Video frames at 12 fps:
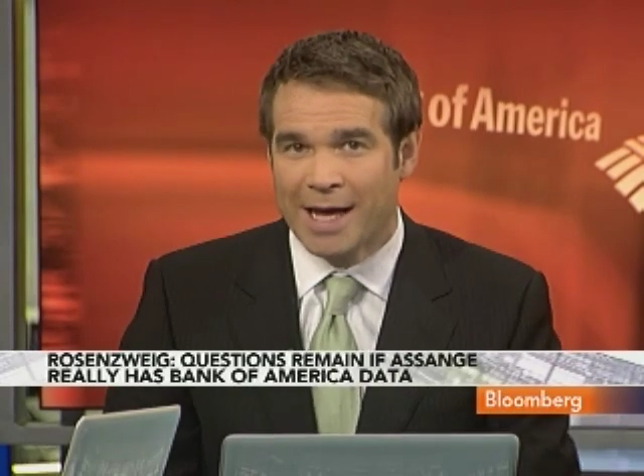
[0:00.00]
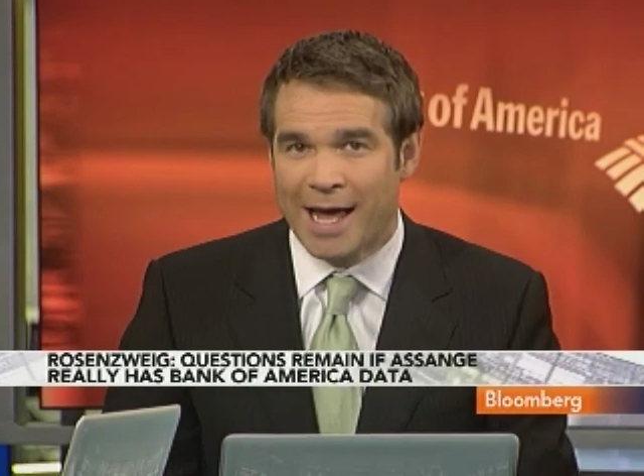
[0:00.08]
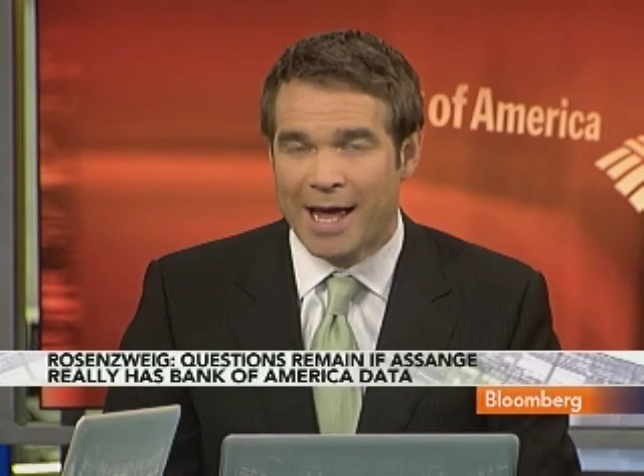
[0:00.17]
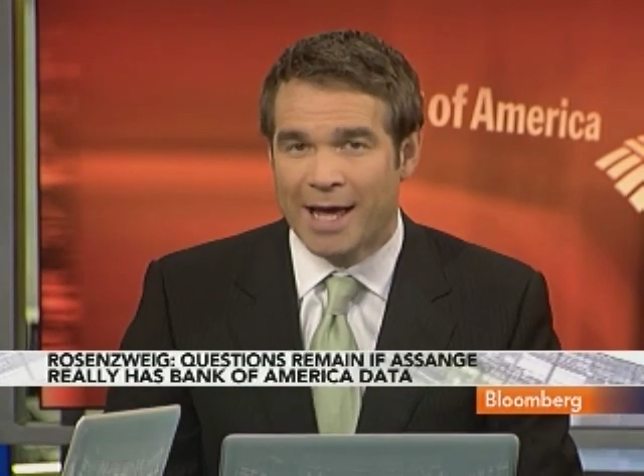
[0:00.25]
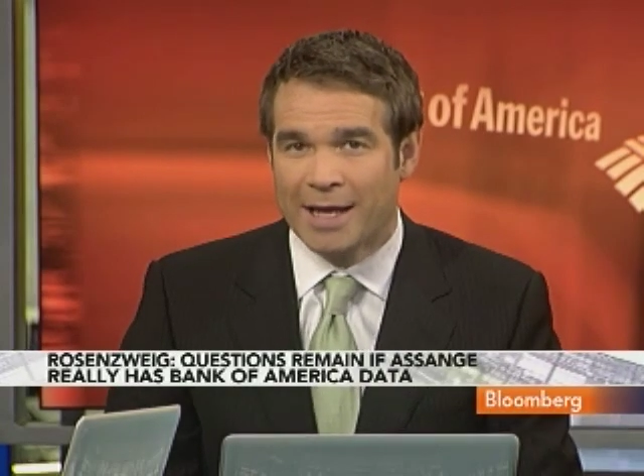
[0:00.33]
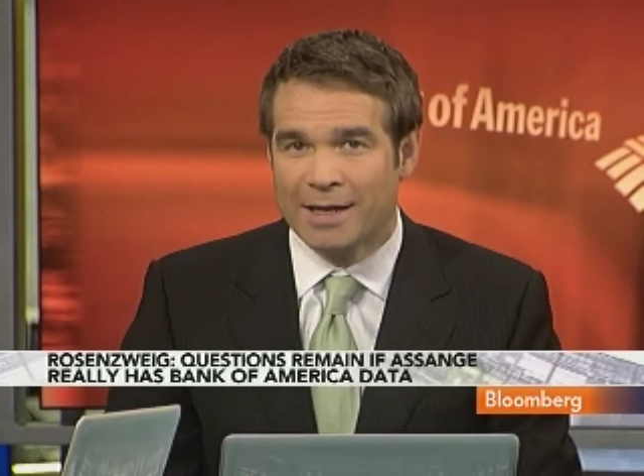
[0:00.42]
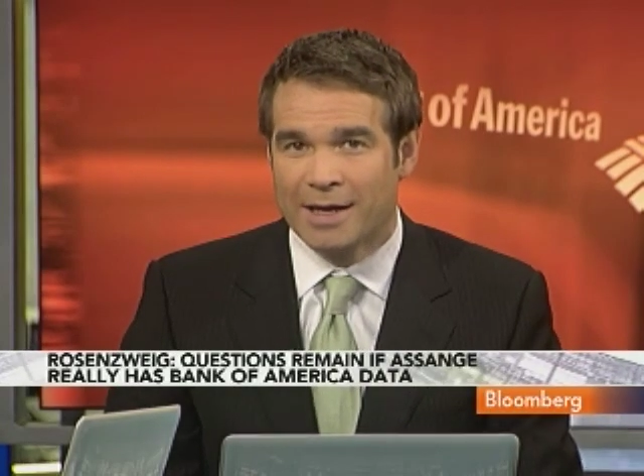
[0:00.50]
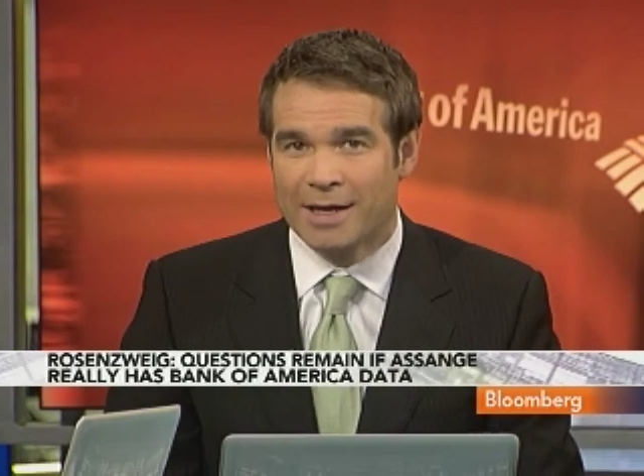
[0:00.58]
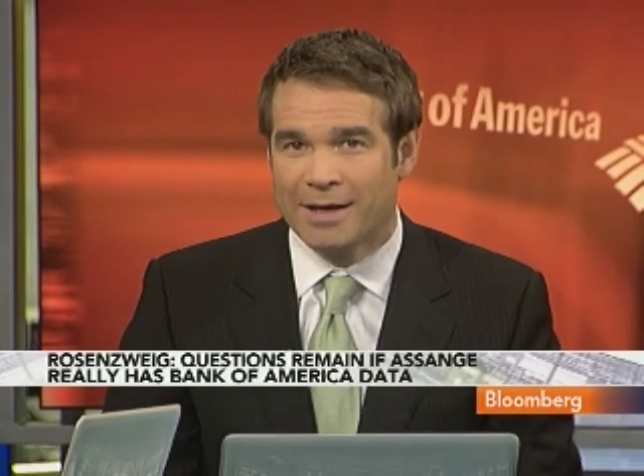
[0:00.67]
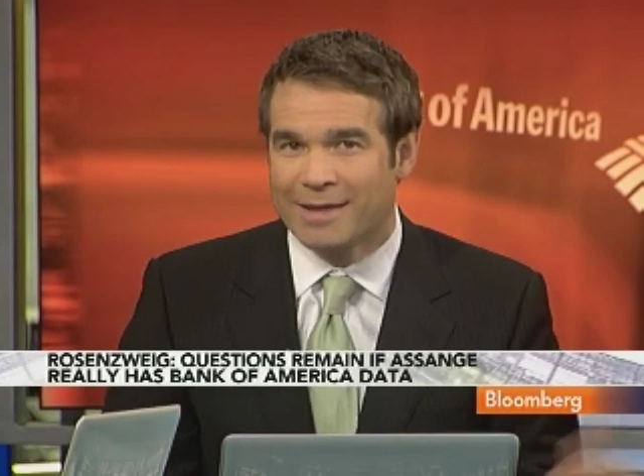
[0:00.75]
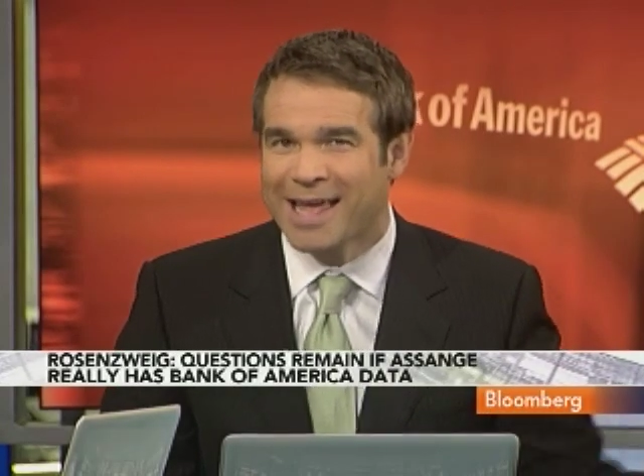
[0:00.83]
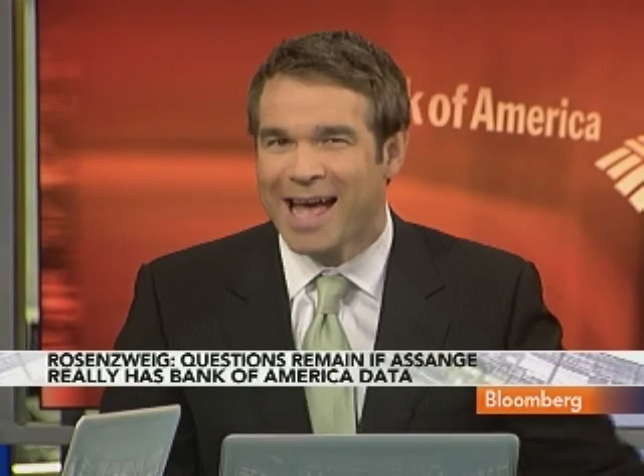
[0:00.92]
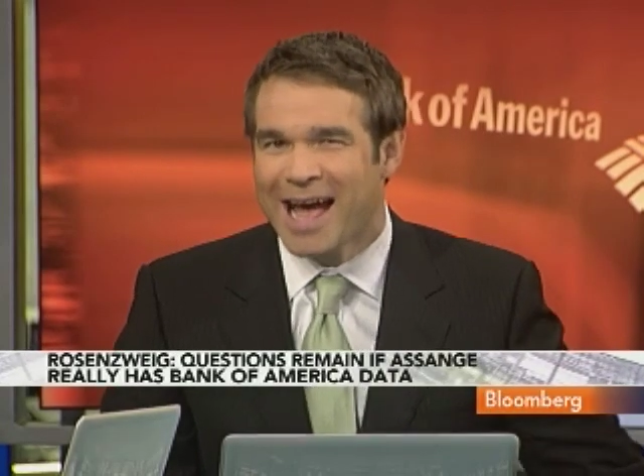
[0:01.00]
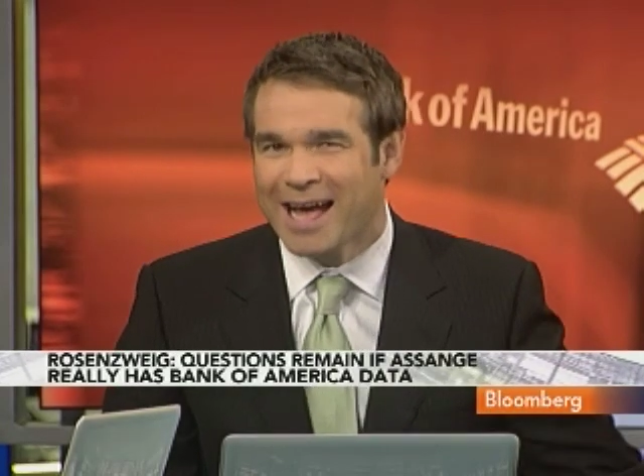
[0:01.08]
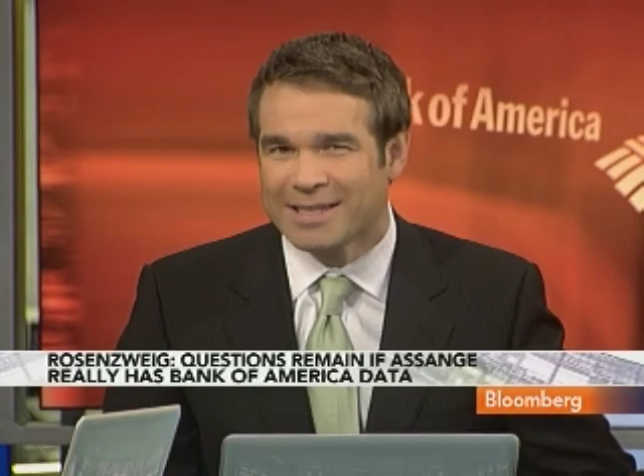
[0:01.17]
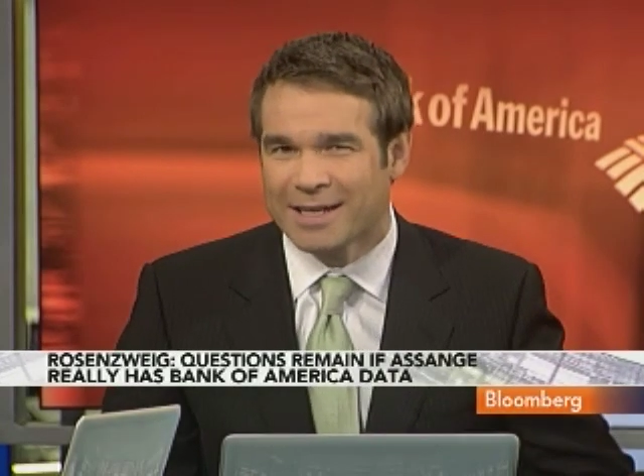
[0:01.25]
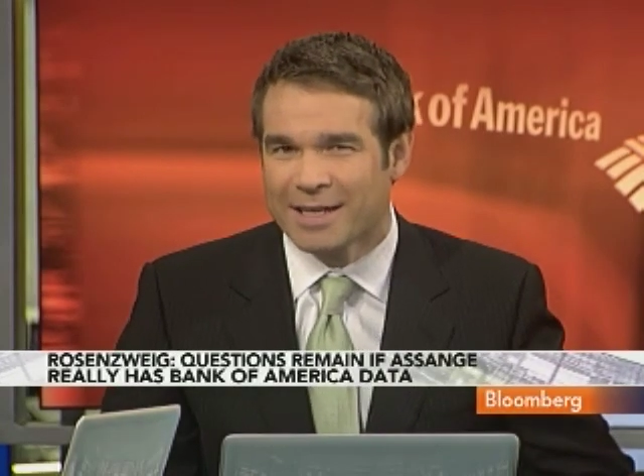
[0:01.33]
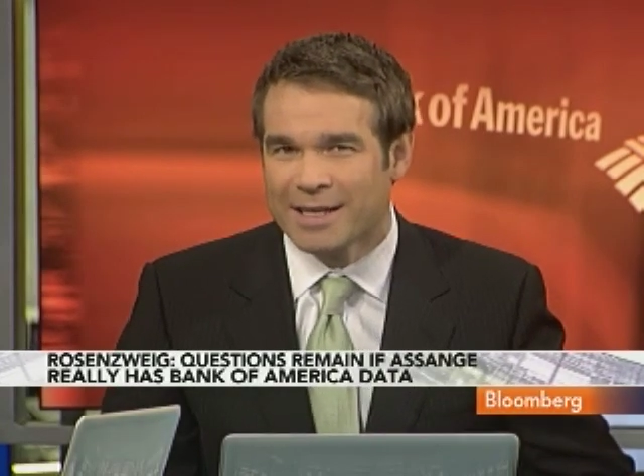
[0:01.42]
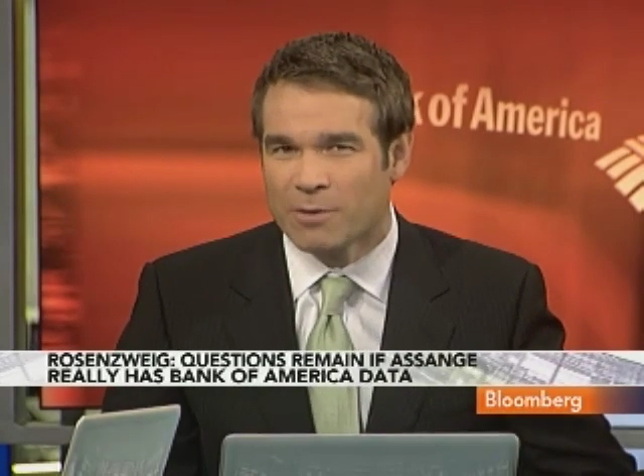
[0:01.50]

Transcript: And uh, they acted a